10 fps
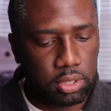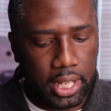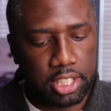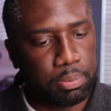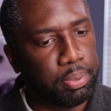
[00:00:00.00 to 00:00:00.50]
So
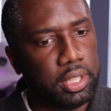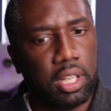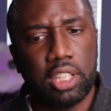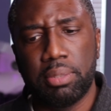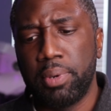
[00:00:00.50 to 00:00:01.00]
that's pretty
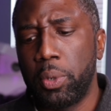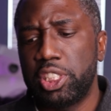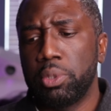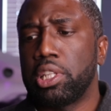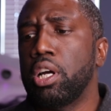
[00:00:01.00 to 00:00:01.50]
awesome. I
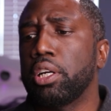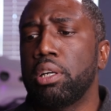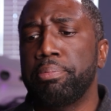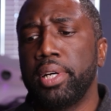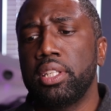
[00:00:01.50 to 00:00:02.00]
wish it was
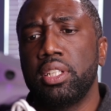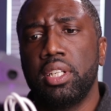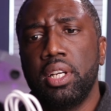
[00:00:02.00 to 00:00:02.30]
longer, but